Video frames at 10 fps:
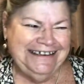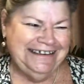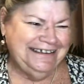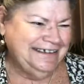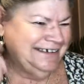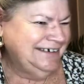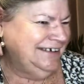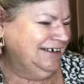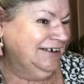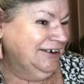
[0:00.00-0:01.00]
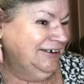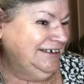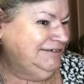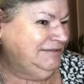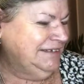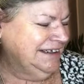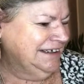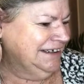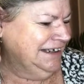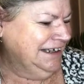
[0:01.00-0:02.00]
not. Do you know?
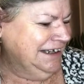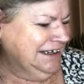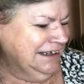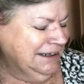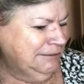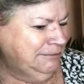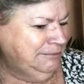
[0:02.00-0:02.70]
I